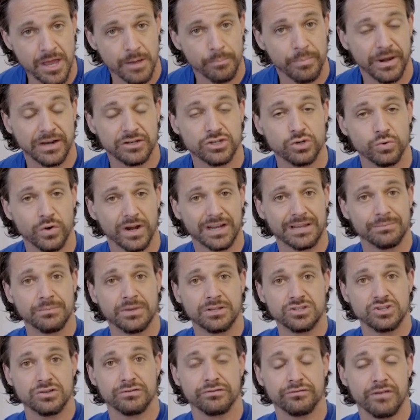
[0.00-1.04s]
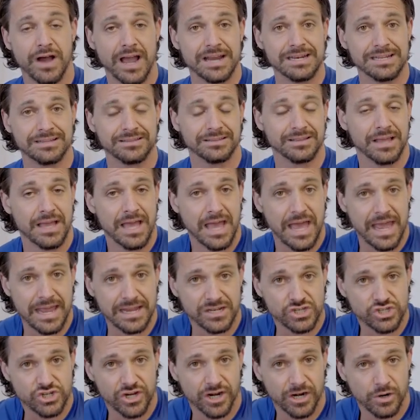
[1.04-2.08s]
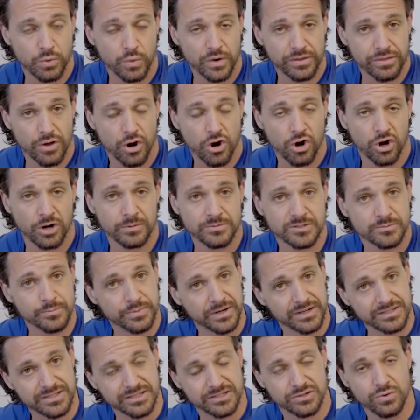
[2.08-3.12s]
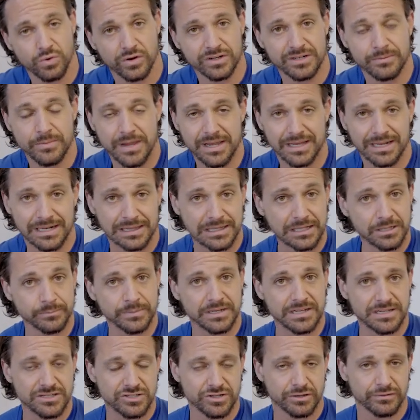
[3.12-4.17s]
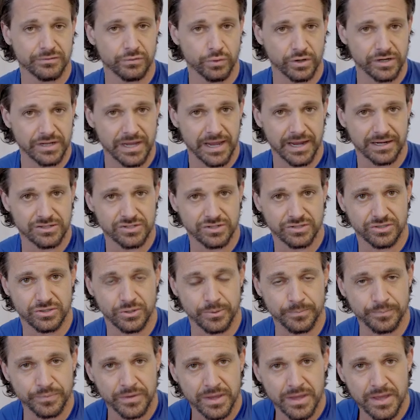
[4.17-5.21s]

But I do recommend you finding a chair with arms because it's going to make it a little bit easier for you to execute.